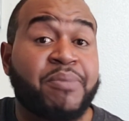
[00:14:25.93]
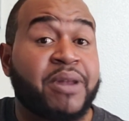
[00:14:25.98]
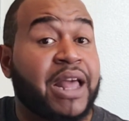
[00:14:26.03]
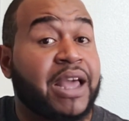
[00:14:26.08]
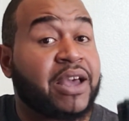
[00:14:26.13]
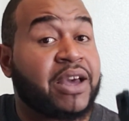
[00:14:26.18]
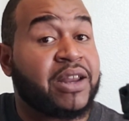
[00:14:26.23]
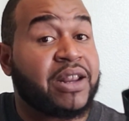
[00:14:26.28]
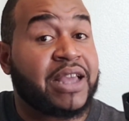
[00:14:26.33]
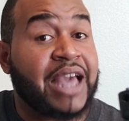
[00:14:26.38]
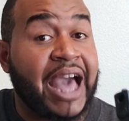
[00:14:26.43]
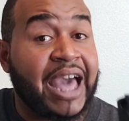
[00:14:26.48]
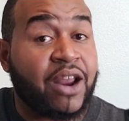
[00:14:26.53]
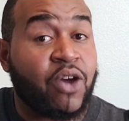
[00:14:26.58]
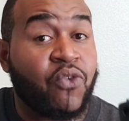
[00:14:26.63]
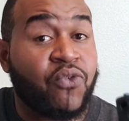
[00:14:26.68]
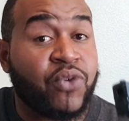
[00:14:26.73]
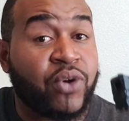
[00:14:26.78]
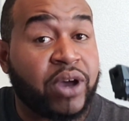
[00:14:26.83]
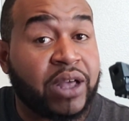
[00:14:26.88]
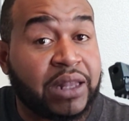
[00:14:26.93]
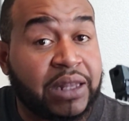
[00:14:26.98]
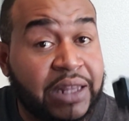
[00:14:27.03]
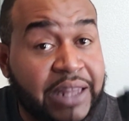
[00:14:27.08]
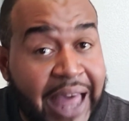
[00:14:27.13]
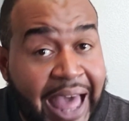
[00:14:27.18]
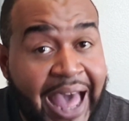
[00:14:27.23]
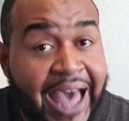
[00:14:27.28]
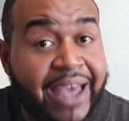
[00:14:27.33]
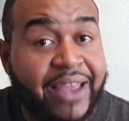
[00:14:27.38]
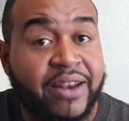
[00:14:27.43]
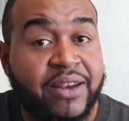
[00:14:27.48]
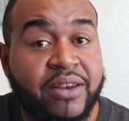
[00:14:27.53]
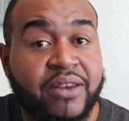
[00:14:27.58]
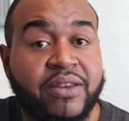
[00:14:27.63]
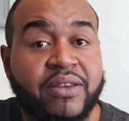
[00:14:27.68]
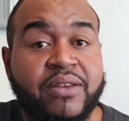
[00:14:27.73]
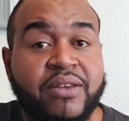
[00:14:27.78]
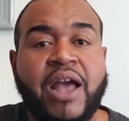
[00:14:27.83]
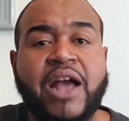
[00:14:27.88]
but I could have got over a lot.
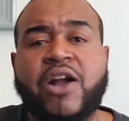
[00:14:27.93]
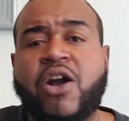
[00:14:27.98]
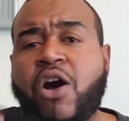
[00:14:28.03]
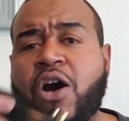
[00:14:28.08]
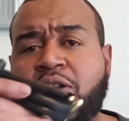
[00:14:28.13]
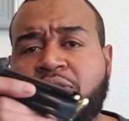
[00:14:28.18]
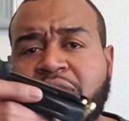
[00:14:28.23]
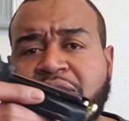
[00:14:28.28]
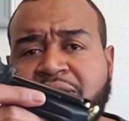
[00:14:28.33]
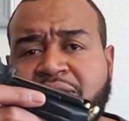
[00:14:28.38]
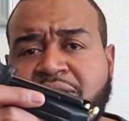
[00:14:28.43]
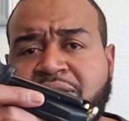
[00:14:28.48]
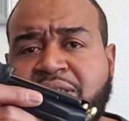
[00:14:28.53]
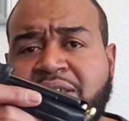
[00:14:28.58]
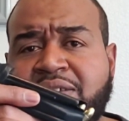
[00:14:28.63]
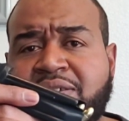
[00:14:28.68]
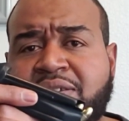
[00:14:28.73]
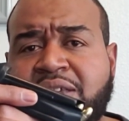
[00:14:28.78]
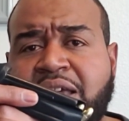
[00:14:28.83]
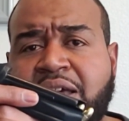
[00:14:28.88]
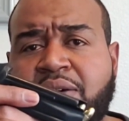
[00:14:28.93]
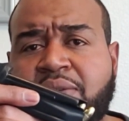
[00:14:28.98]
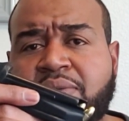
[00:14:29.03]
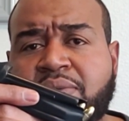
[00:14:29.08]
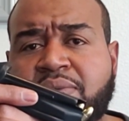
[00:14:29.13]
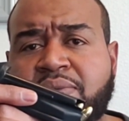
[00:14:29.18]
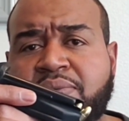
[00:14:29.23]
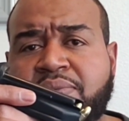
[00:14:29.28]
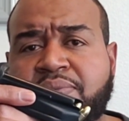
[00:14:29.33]
I called this a discount.